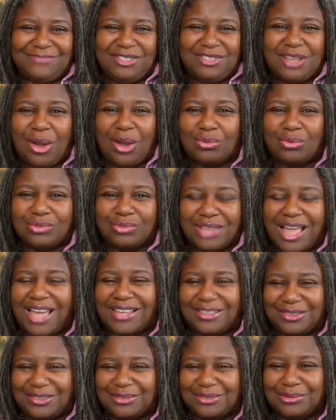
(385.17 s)
don't
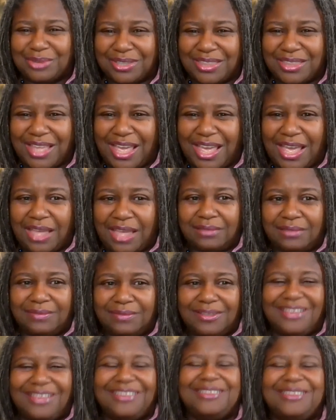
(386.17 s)
like doing that.
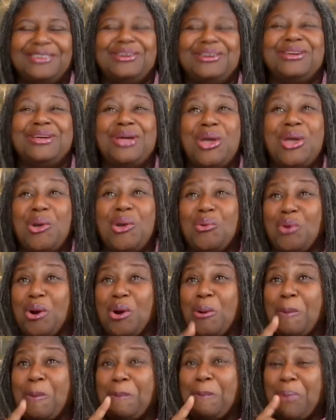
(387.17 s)

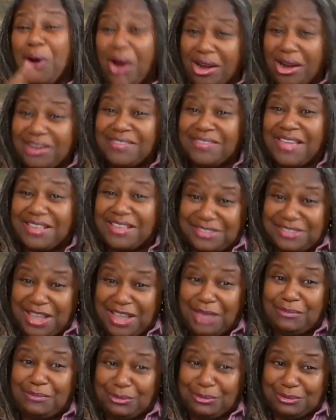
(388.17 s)
Well, part of that
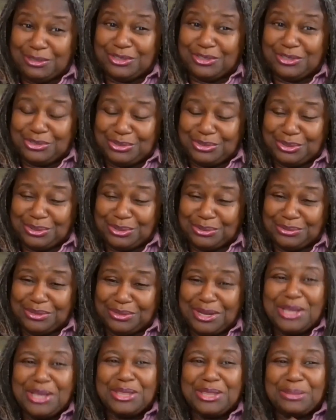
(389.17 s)
statement was true.
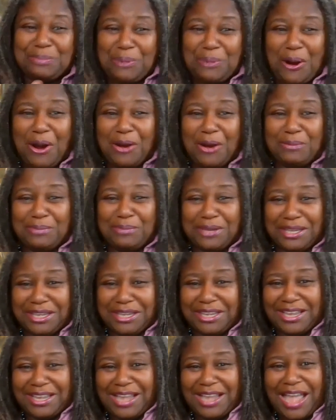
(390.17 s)
The part
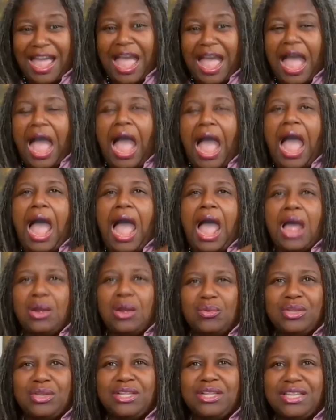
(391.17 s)
being, I
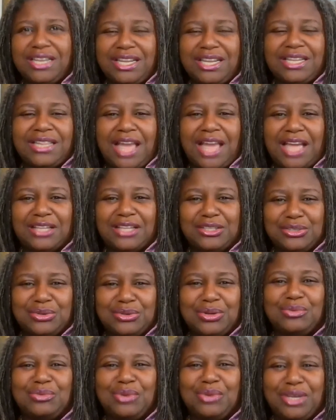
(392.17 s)
really didn't like
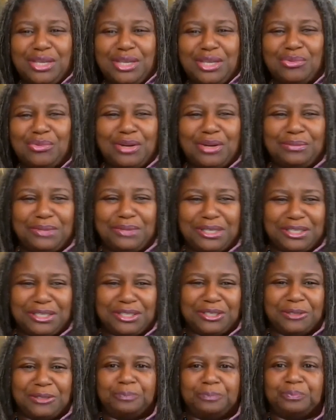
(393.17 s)
doing what he wanted me to
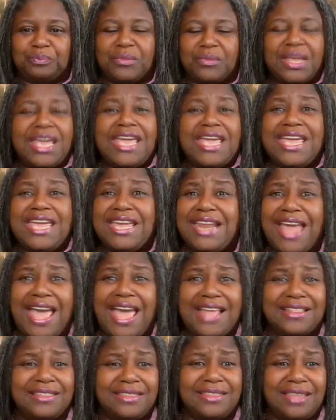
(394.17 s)
do. It
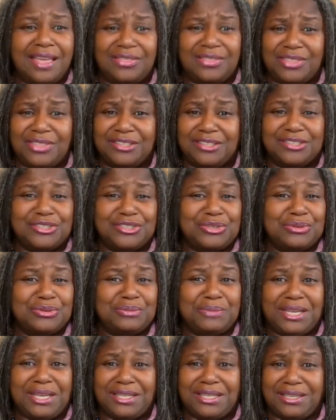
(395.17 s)
had nothing to do
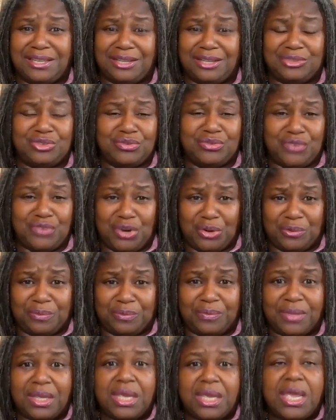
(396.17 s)
with being an introvert.
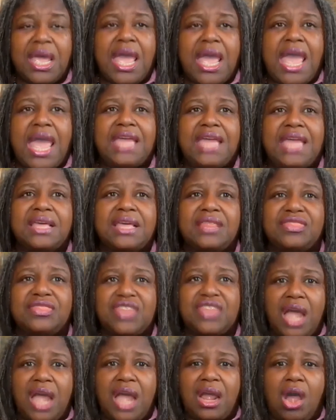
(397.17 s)
And the
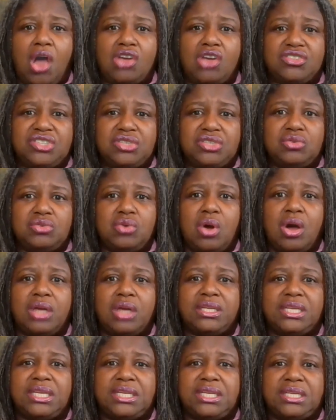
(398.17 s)
thing I caution you
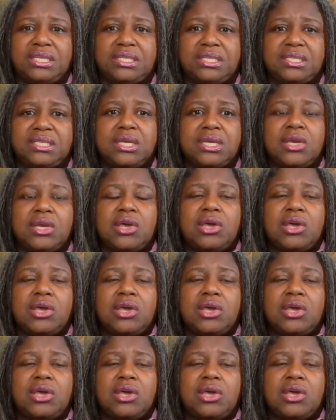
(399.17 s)
on is